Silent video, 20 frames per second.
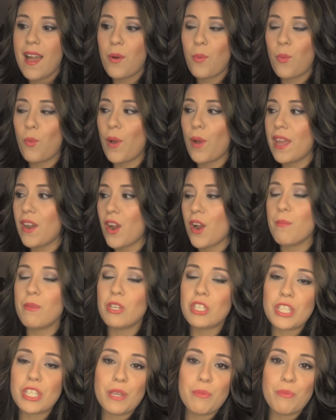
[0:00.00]
when our
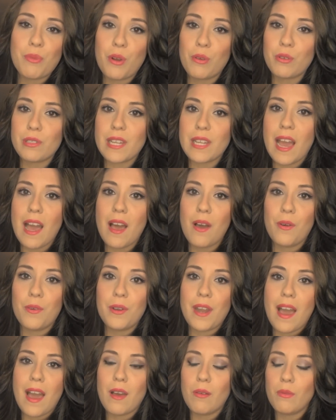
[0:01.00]
machine broke
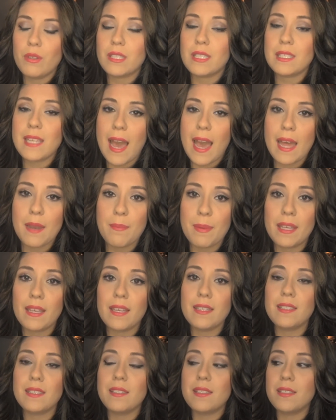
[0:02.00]
down, I was sad
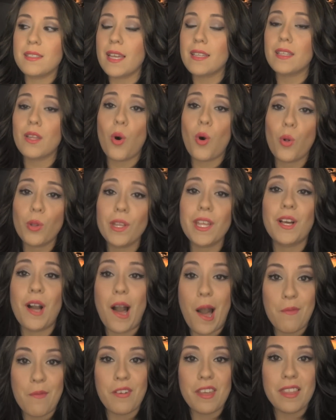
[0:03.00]
because this is like the only
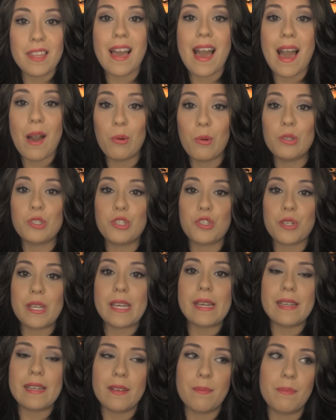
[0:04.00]
coffee that I will
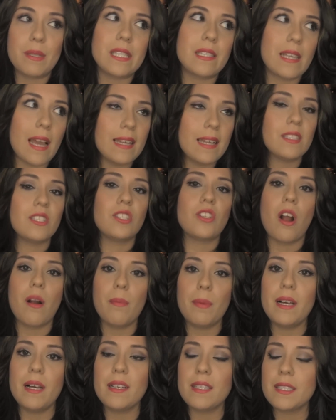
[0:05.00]
drink besides
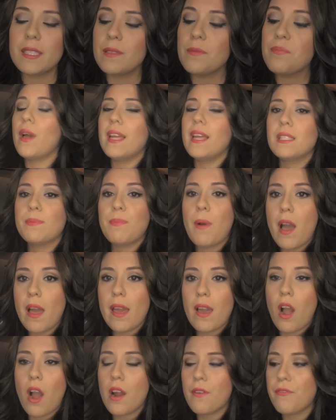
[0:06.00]
Starbucks. It's
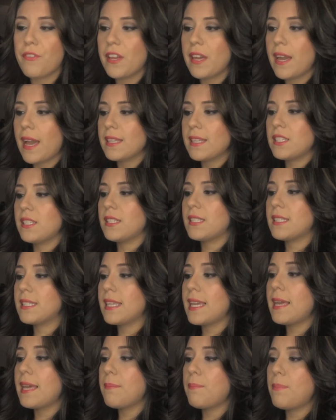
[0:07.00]
probably hard for you guys to
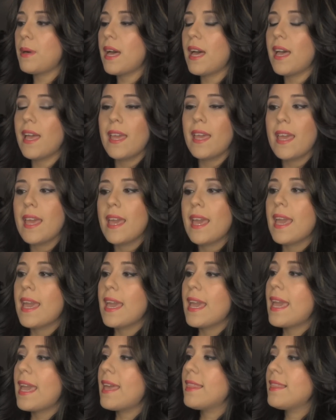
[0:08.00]
see, but
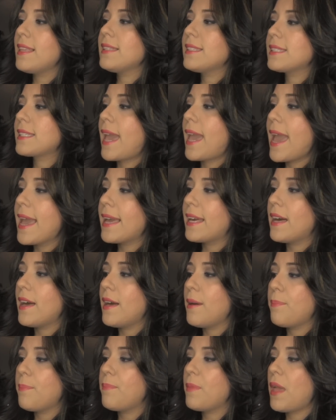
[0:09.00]
in this
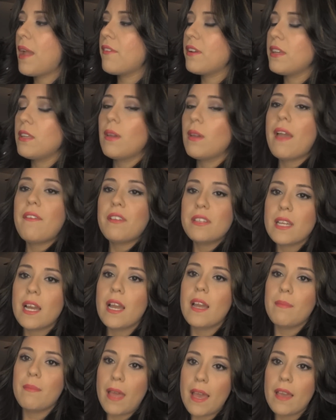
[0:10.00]
K-Cup, every
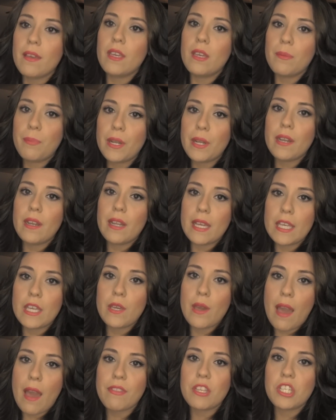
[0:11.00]
time that you put it in,
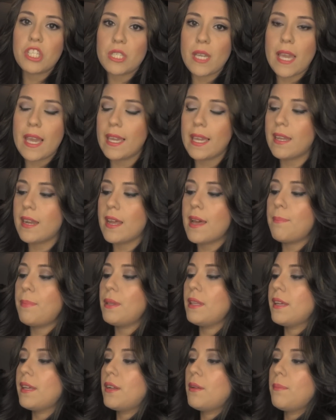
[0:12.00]
you have to shake it up
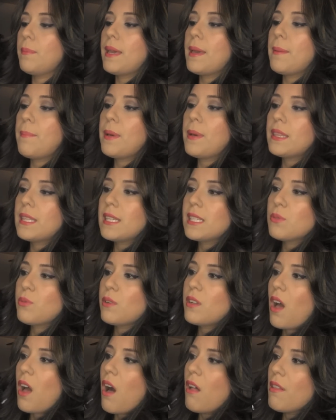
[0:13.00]
a little bit. But this
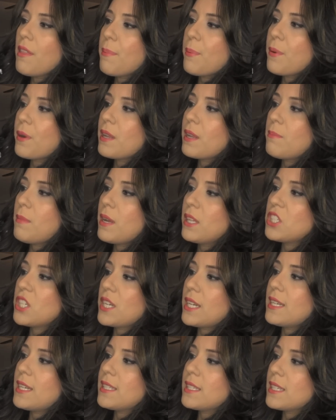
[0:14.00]
one, all it pretty much
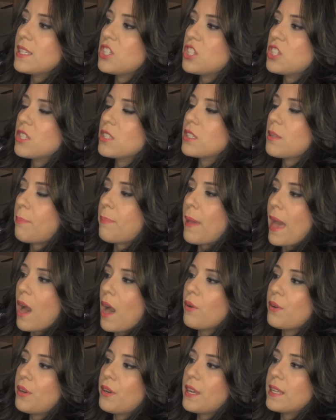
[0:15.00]
is just a
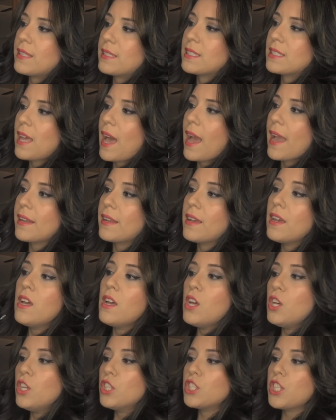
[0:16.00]
powder inside.
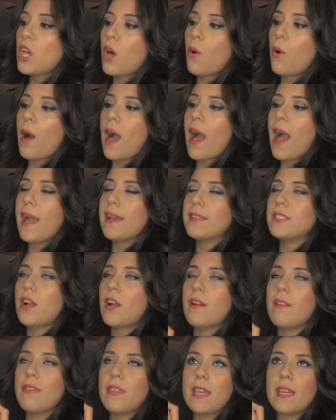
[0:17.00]
So I
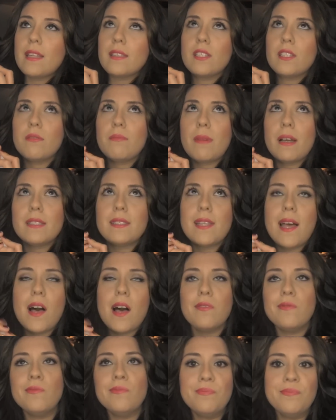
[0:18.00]
started thinking to
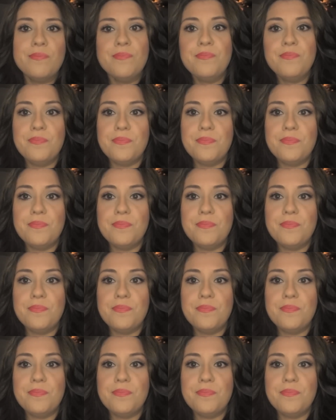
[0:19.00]
myself,